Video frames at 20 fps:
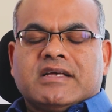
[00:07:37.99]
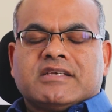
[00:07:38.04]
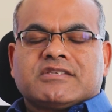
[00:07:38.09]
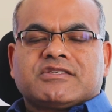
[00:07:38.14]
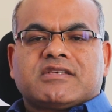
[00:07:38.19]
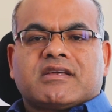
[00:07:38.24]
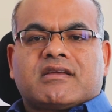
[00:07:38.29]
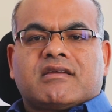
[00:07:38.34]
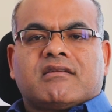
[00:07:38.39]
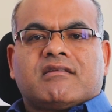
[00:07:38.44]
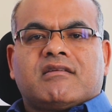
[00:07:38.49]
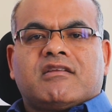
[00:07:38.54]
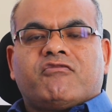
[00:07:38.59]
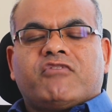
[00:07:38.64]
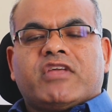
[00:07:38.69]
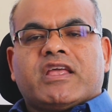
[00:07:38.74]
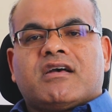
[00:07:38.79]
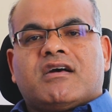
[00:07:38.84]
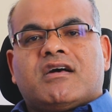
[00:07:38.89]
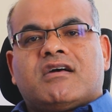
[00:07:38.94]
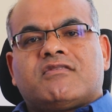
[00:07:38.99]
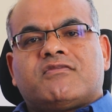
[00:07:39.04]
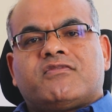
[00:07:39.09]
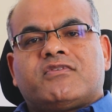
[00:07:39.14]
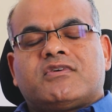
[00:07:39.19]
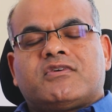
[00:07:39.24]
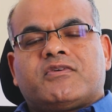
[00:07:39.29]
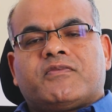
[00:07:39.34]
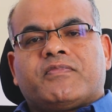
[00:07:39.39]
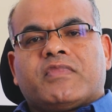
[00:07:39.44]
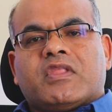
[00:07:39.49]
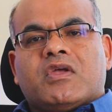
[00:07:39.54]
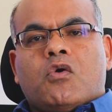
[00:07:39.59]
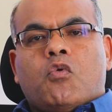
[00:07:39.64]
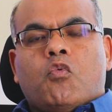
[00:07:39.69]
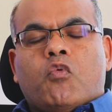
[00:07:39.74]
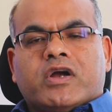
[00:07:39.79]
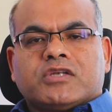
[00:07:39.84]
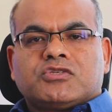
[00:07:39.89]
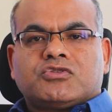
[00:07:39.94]
Secondly, we have a
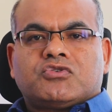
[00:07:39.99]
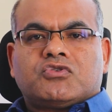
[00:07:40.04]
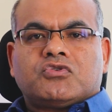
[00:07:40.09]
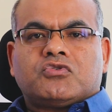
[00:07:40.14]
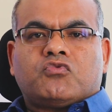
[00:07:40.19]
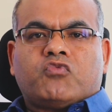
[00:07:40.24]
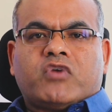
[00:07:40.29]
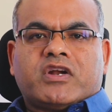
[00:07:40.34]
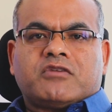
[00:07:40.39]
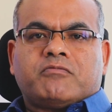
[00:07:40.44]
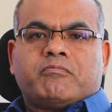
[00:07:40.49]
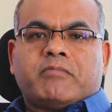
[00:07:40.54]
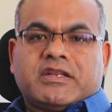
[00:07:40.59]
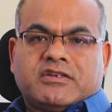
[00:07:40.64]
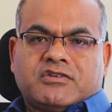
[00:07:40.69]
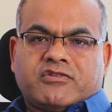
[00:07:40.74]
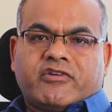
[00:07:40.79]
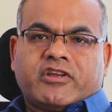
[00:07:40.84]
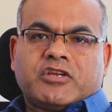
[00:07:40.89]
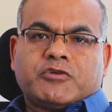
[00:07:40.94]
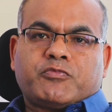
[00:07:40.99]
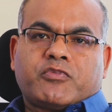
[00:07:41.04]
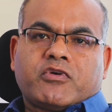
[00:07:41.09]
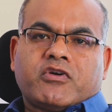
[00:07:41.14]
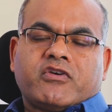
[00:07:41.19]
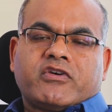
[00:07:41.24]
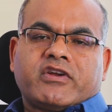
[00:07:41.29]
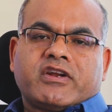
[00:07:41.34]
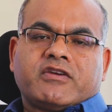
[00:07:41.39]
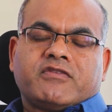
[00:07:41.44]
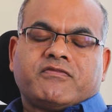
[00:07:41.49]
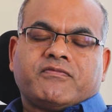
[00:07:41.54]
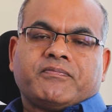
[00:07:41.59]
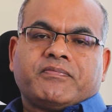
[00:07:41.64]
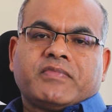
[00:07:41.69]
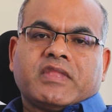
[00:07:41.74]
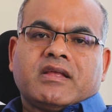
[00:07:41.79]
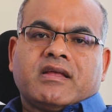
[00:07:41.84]
one-to-one mentoring program,